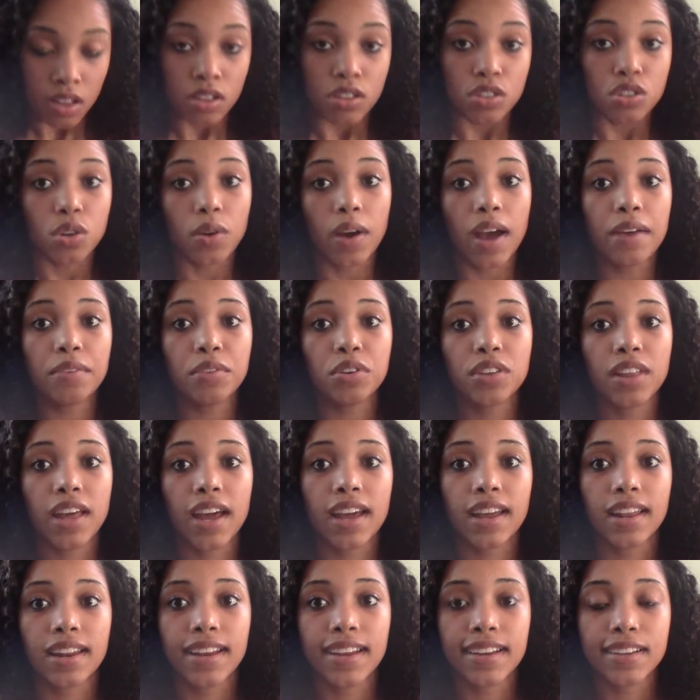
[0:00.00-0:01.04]
So after
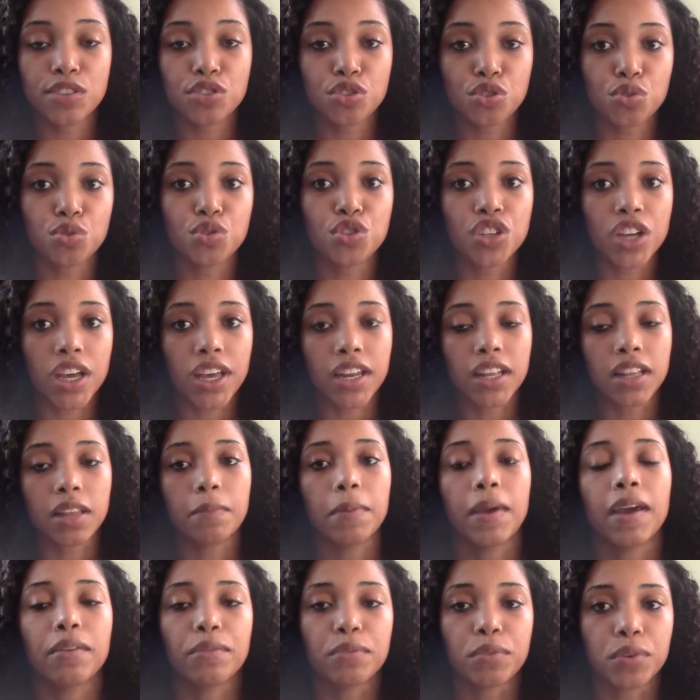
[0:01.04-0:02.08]
that excruciatingly
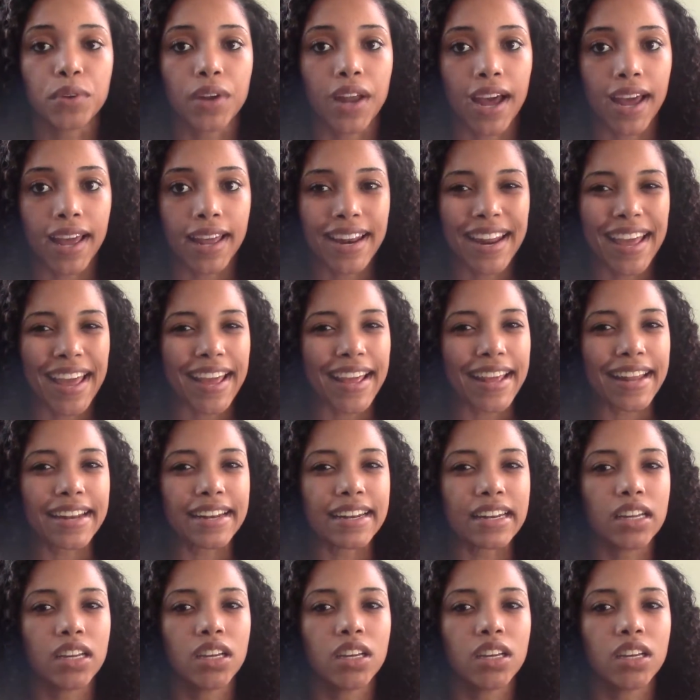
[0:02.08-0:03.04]
painful night, and